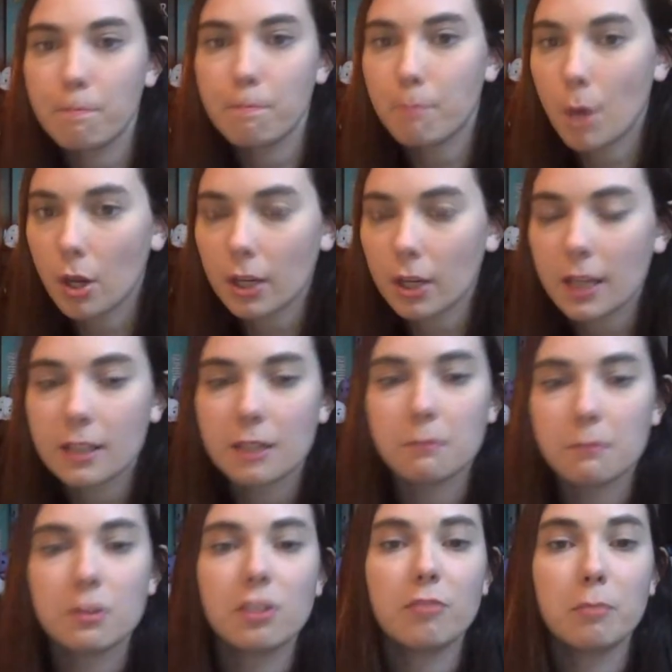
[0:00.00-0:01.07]
book. It
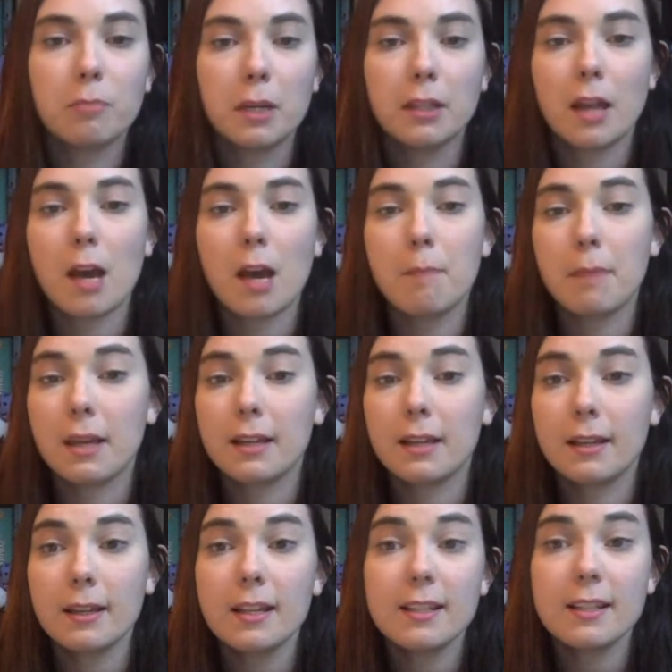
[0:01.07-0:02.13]
seems to have been a
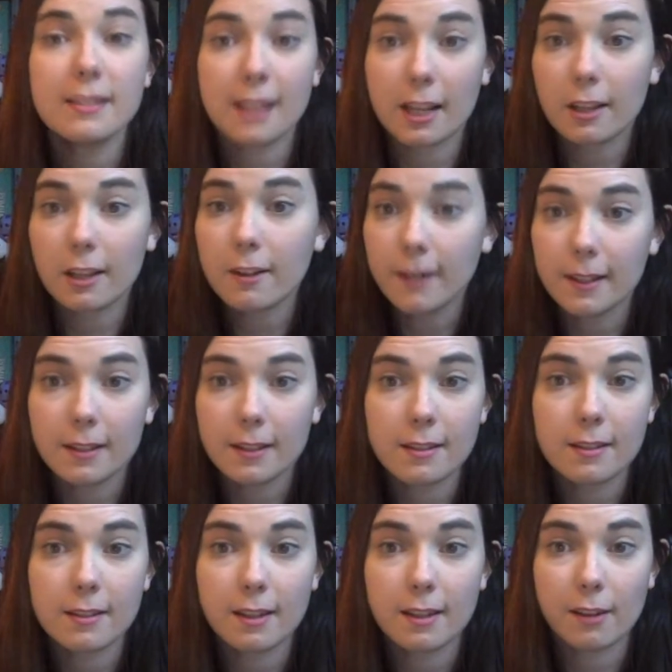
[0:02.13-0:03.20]
big seller in
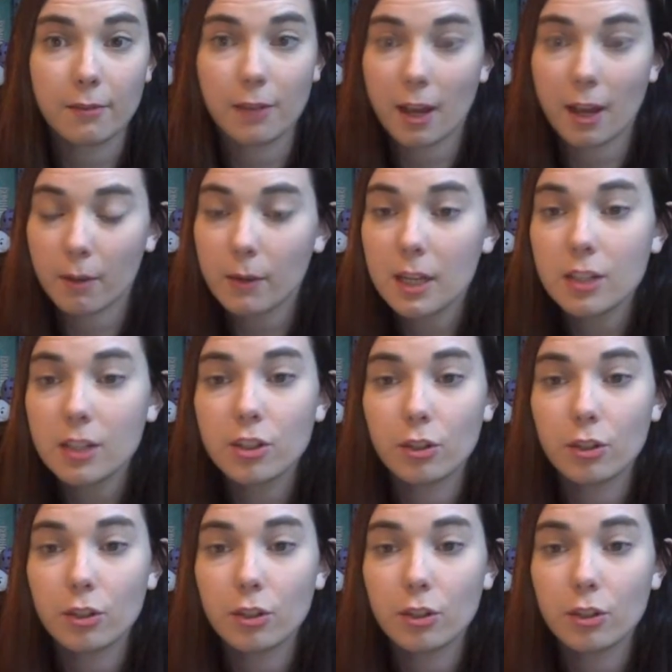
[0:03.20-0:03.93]
its native language.